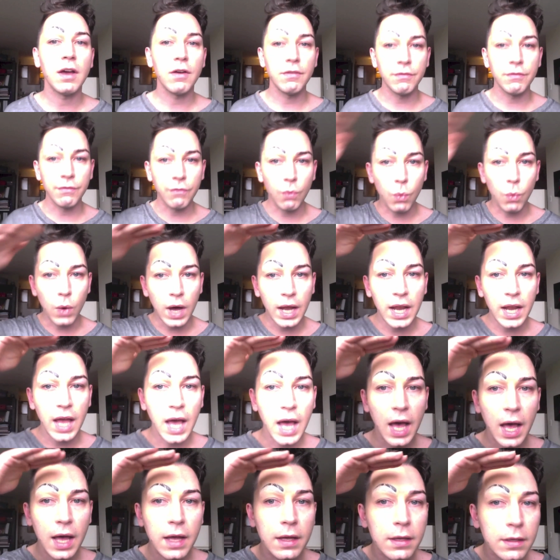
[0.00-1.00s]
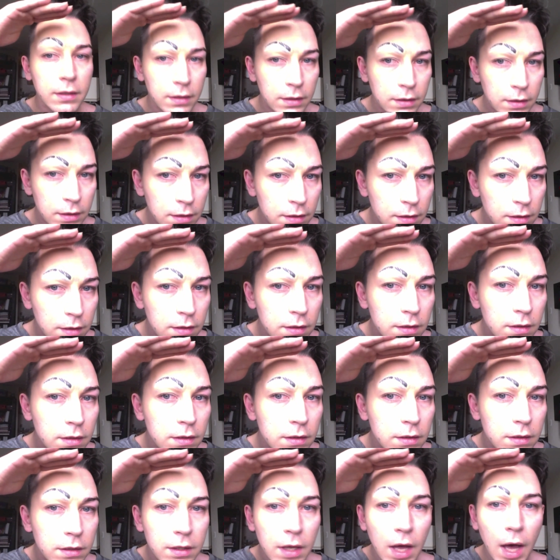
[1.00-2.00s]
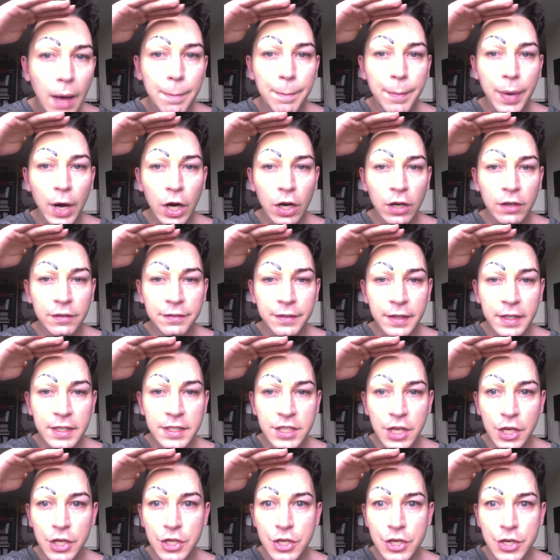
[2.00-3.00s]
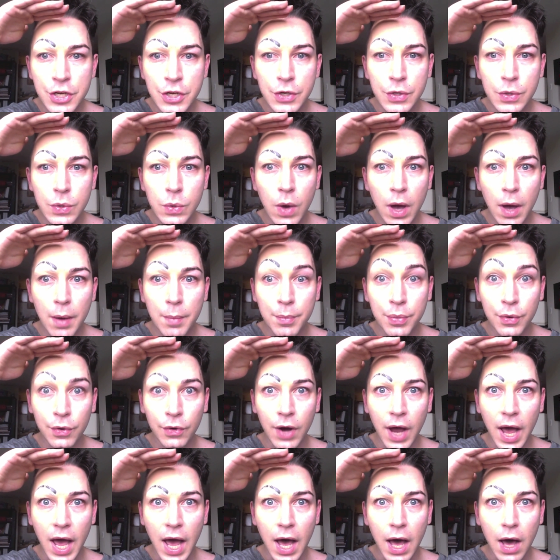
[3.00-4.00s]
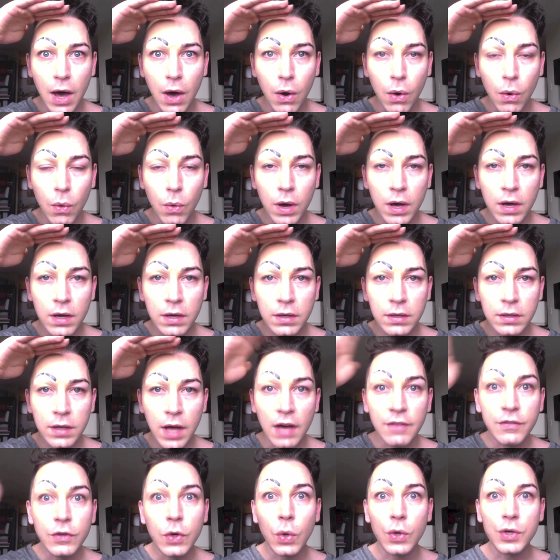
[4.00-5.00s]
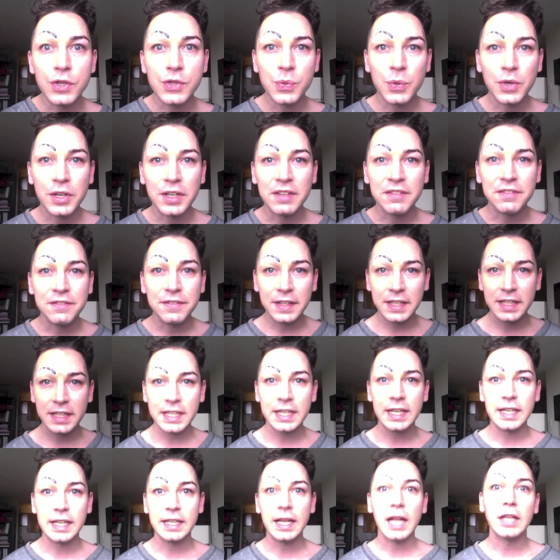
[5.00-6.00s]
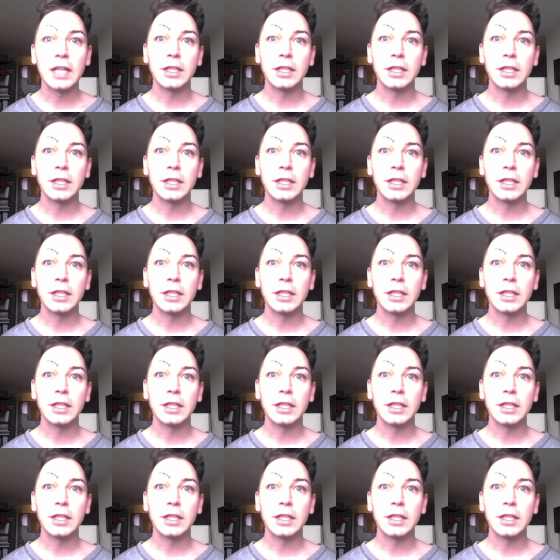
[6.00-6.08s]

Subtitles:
voila, a perfect new brow. Of course, we're going to fill it in a